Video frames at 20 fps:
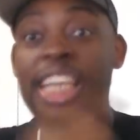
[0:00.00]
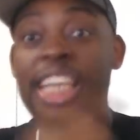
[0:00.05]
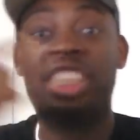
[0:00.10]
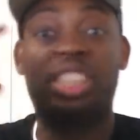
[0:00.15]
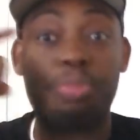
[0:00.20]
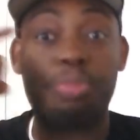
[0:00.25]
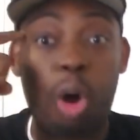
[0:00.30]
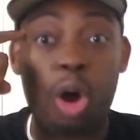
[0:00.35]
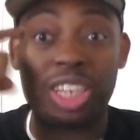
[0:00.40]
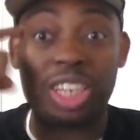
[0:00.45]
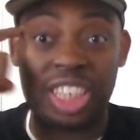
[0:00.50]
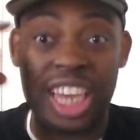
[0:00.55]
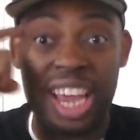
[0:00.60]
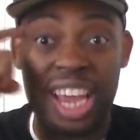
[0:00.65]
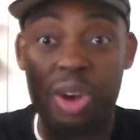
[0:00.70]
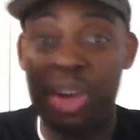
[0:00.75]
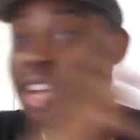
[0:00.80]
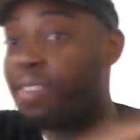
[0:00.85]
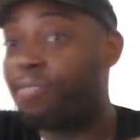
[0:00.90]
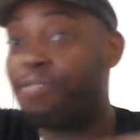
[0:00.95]
But he's smart as
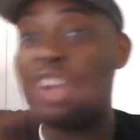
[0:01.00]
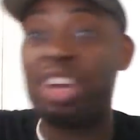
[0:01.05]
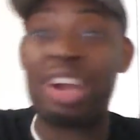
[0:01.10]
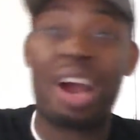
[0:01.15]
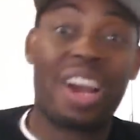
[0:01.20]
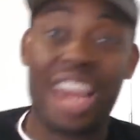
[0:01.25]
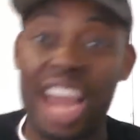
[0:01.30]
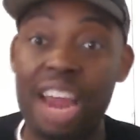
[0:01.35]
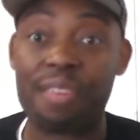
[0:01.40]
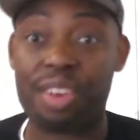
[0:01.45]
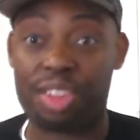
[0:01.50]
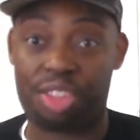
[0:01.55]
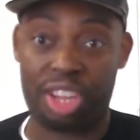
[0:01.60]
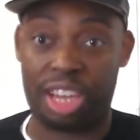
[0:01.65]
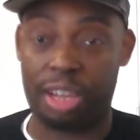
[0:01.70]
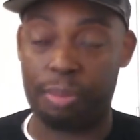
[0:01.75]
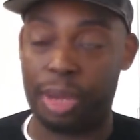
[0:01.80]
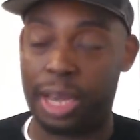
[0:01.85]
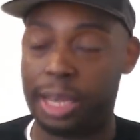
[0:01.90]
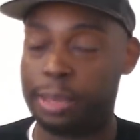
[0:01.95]
hell. He can figure out
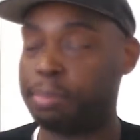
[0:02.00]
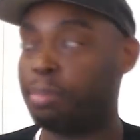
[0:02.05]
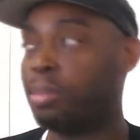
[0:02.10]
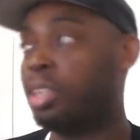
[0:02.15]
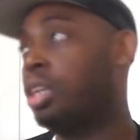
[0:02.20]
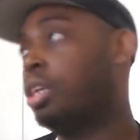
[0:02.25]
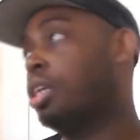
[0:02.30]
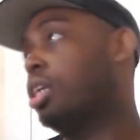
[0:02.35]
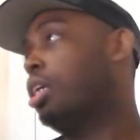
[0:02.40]
everything, man.